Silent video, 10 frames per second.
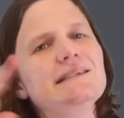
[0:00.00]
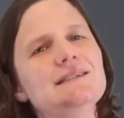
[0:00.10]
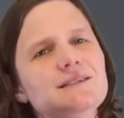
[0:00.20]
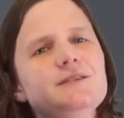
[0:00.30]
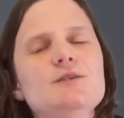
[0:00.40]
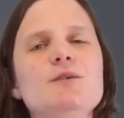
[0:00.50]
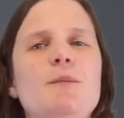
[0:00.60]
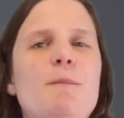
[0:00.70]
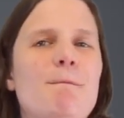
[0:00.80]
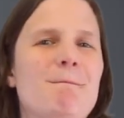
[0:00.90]
Um, so there's a
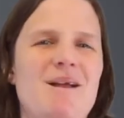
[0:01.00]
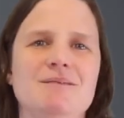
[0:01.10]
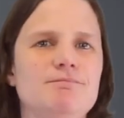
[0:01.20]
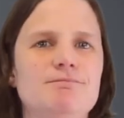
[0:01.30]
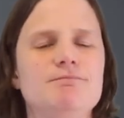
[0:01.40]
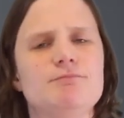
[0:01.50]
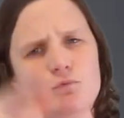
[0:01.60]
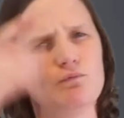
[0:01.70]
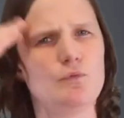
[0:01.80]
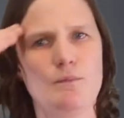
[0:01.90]
whole range of issues
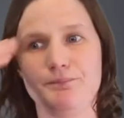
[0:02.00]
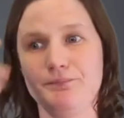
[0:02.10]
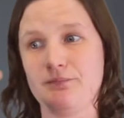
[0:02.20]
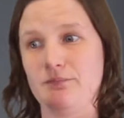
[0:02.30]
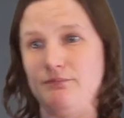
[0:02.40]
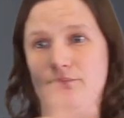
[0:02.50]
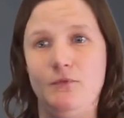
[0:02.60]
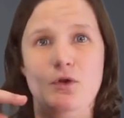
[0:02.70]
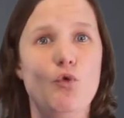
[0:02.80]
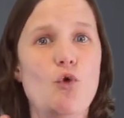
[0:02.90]
around interpreting
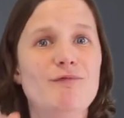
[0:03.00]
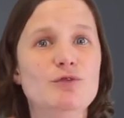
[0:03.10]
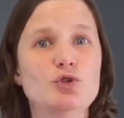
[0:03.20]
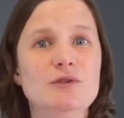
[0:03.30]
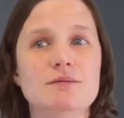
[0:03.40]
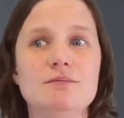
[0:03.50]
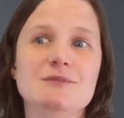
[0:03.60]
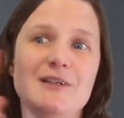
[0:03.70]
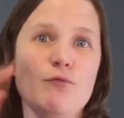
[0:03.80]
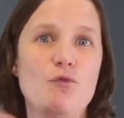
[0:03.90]
in the camp.
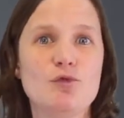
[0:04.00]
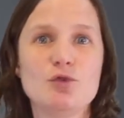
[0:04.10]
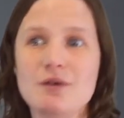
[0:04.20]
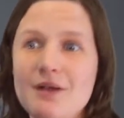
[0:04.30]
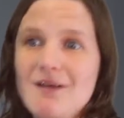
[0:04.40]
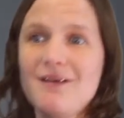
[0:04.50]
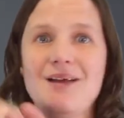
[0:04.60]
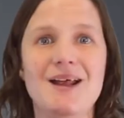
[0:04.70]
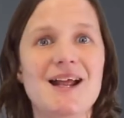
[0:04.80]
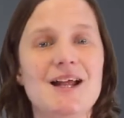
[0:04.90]

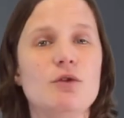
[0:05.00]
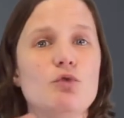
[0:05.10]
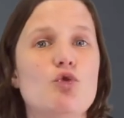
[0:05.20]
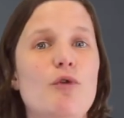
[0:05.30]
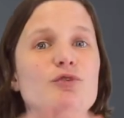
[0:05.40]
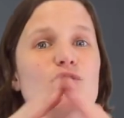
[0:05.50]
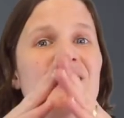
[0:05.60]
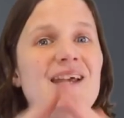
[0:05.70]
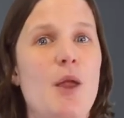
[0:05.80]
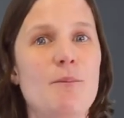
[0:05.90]
Now, you know, when the
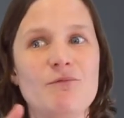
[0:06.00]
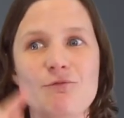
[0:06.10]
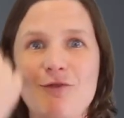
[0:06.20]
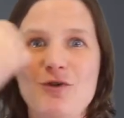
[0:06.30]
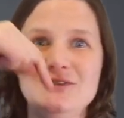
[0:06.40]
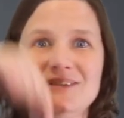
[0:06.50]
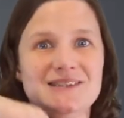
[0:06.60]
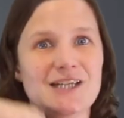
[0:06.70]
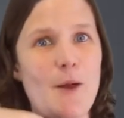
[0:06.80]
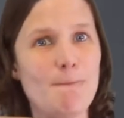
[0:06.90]
refugees first arrive
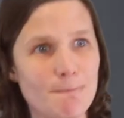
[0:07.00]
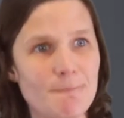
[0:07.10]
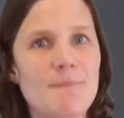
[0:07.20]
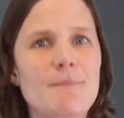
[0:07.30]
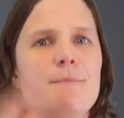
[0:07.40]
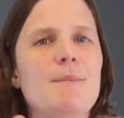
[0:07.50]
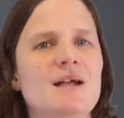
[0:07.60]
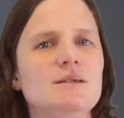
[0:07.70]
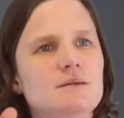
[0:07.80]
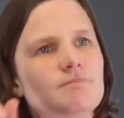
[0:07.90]
at the camp for the
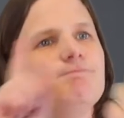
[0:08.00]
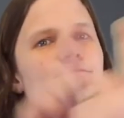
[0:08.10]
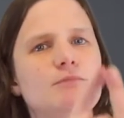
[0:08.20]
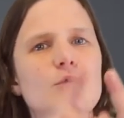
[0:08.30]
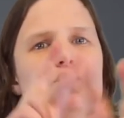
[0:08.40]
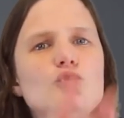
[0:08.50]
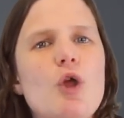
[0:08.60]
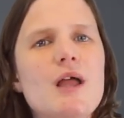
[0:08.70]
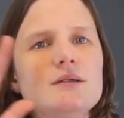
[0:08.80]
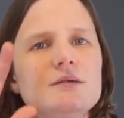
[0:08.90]
very first time,
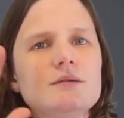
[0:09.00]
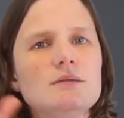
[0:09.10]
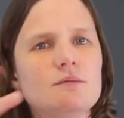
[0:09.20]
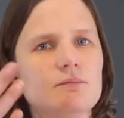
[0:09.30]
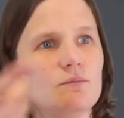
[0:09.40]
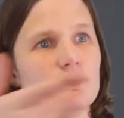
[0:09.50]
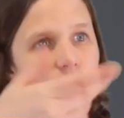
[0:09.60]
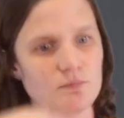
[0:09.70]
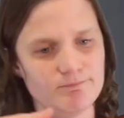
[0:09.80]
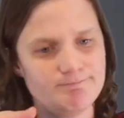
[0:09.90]
they have to meet a
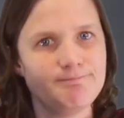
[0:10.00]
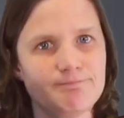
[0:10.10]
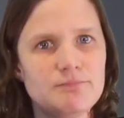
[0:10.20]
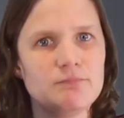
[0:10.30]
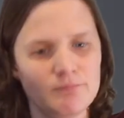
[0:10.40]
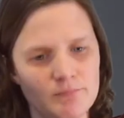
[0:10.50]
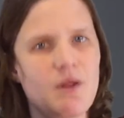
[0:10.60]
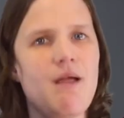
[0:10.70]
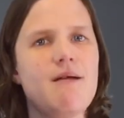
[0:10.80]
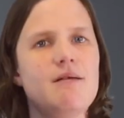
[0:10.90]
representative of the
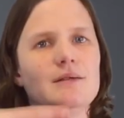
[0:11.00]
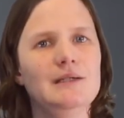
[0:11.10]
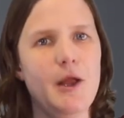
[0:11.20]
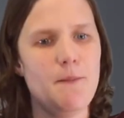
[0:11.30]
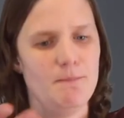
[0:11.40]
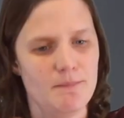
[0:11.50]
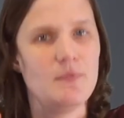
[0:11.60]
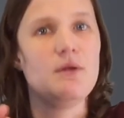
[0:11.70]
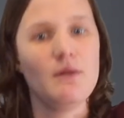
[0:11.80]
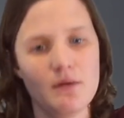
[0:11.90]
United
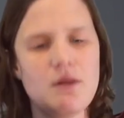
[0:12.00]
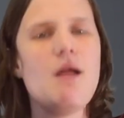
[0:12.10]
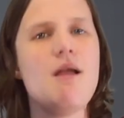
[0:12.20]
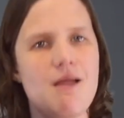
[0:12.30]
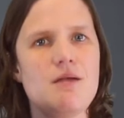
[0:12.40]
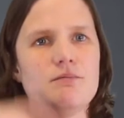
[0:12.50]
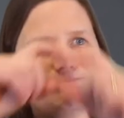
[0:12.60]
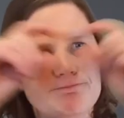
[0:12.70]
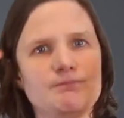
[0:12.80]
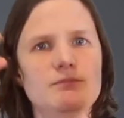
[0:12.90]
Nations who
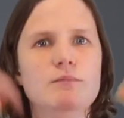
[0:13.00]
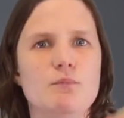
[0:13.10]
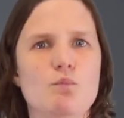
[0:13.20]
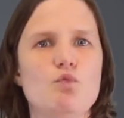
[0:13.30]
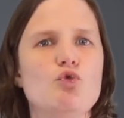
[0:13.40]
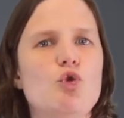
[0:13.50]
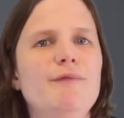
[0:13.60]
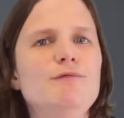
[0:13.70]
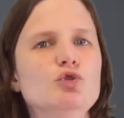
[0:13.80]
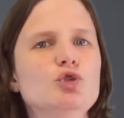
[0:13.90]
registers their name and
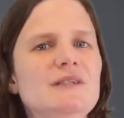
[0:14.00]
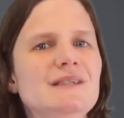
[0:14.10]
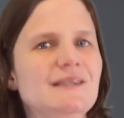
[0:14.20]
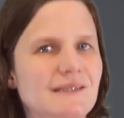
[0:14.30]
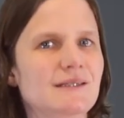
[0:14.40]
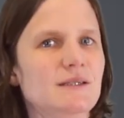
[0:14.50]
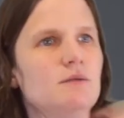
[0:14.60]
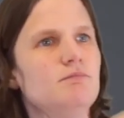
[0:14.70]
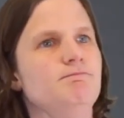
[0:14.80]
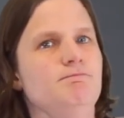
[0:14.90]
details and
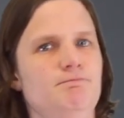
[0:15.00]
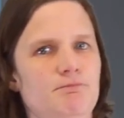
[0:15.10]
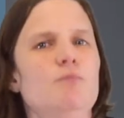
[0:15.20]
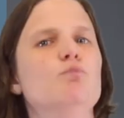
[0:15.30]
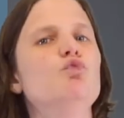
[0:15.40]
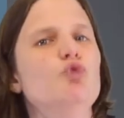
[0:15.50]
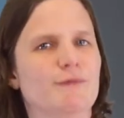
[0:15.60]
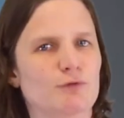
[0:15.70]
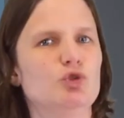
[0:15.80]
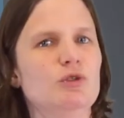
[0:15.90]
assigns them the
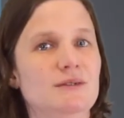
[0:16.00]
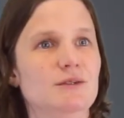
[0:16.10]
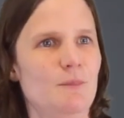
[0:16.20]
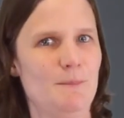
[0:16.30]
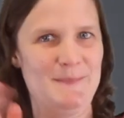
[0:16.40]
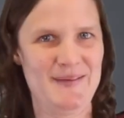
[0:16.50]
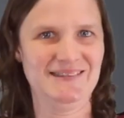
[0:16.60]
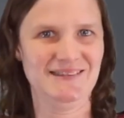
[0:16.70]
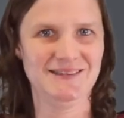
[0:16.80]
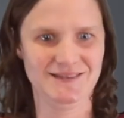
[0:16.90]
official status of being
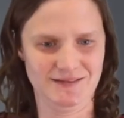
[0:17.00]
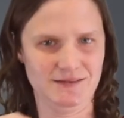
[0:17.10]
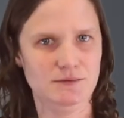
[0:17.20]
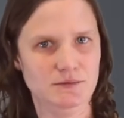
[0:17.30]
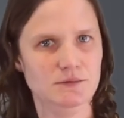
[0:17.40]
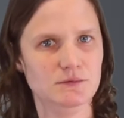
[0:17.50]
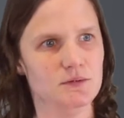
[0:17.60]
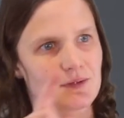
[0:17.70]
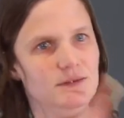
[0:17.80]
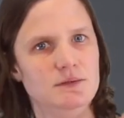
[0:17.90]
a refugee in the
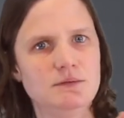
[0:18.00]
camp.